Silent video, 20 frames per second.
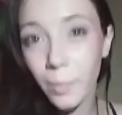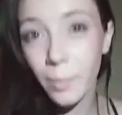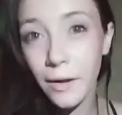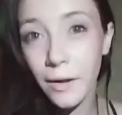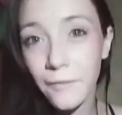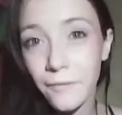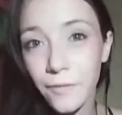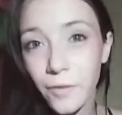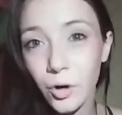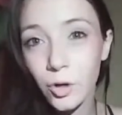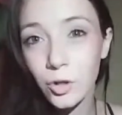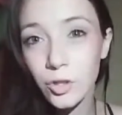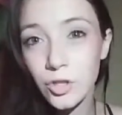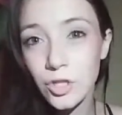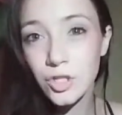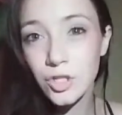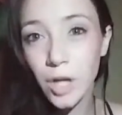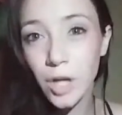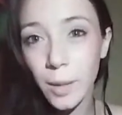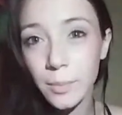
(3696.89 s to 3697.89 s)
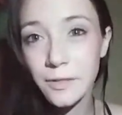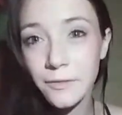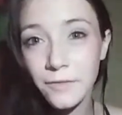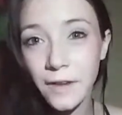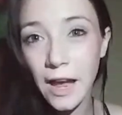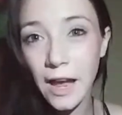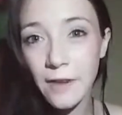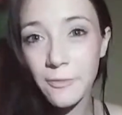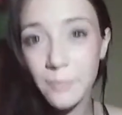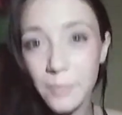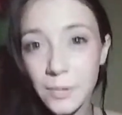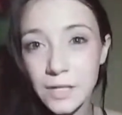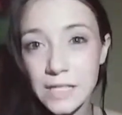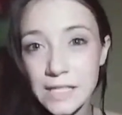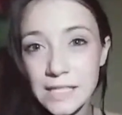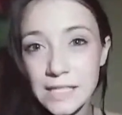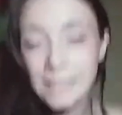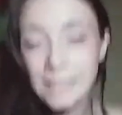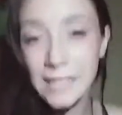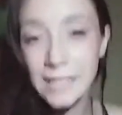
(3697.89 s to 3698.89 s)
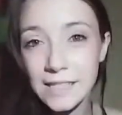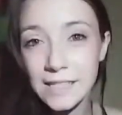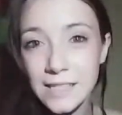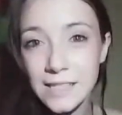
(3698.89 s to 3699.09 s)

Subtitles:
My phone just dropped to 5%.